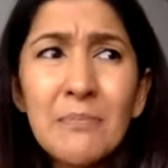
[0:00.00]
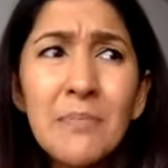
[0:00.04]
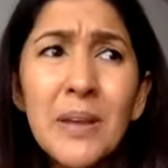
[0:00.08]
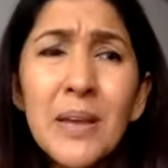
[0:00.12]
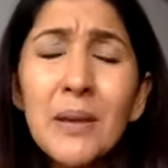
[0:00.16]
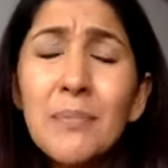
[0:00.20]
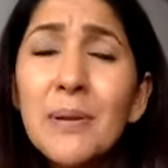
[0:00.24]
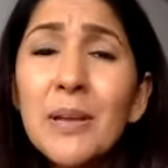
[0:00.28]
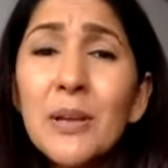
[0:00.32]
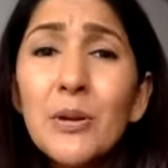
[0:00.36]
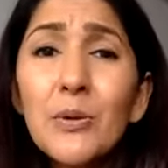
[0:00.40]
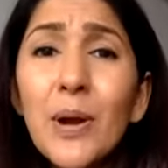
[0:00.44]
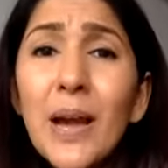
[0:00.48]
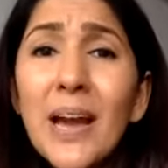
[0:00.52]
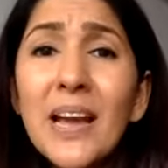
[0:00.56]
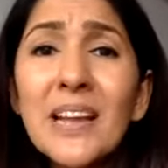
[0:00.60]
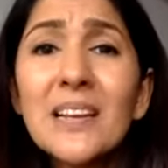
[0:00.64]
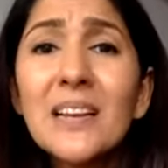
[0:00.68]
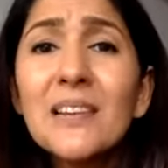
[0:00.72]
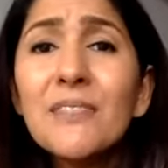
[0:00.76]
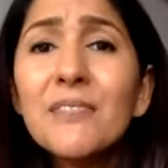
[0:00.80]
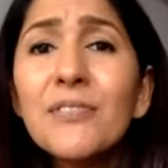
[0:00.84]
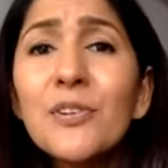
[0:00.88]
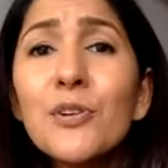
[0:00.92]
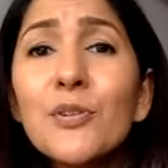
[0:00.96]
Maybe you had
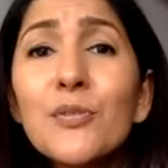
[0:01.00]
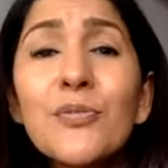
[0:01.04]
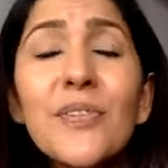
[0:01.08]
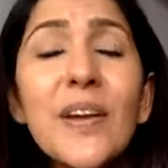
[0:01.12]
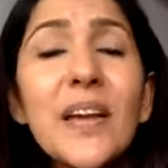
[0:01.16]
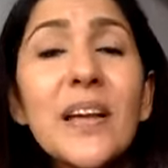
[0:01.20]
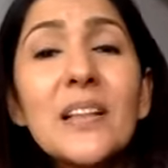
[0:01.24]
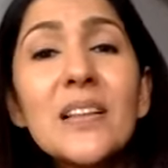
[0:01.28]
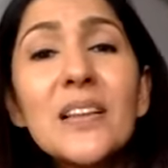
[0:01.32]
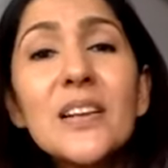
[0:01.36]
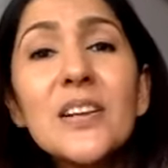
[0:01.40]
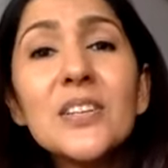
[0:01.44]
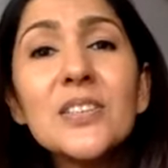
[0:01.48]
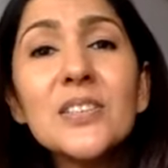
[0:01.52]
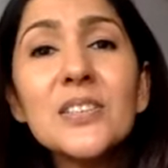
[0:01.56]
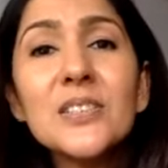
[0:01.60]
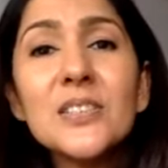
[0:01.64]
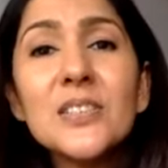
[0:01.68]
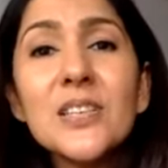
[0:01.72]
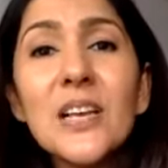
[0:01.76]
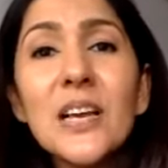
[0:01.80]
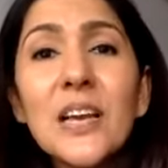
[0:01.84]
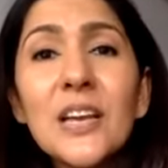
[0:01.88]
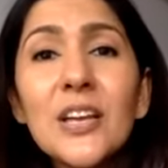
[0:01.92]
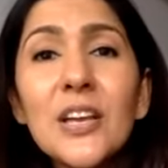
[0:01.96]
a few
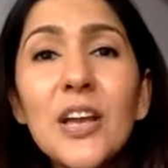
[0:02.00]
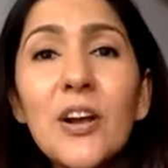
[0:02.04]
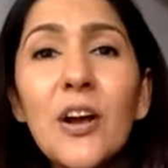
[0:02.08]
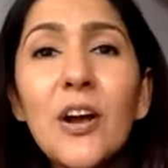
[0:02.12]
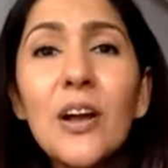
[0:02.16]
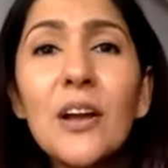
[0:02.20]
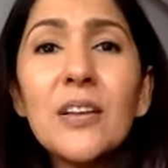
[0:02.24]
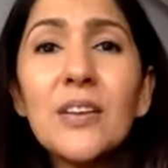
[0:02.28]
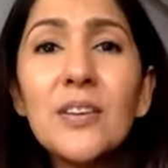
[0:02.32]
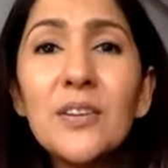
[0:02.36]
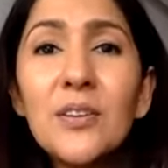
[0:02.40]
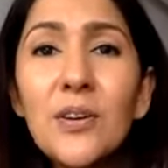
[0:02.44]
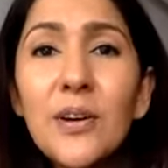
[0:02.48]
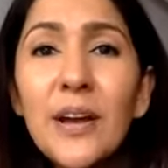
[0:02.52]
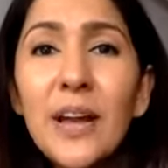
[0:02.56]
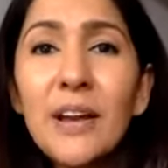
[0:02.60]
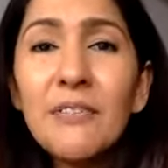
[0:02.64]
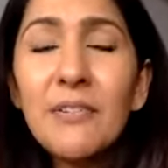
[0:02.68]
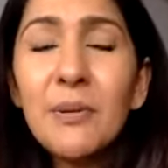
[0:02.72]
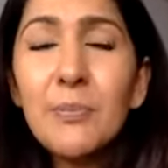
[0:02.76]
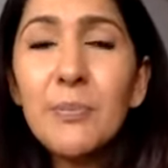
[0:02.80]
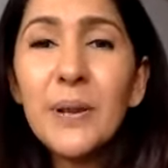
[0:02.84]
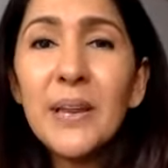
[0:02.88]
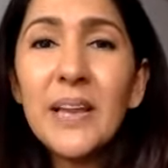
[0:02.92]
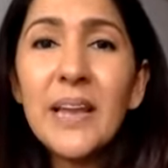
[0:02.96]
failures. You know,
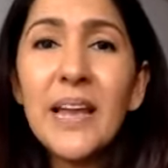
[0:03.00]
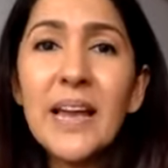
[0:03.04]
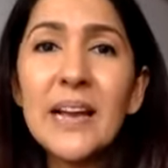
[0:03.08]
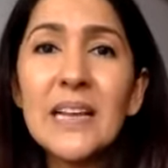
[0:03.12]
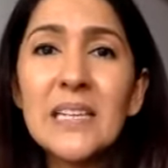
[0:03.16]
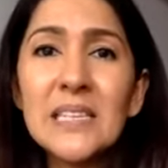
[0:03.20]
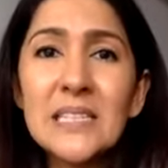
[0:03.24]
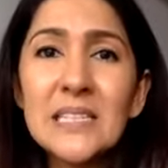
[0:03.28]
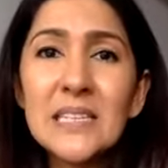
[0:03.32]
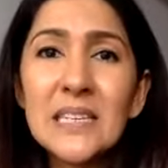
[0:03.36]
everybody has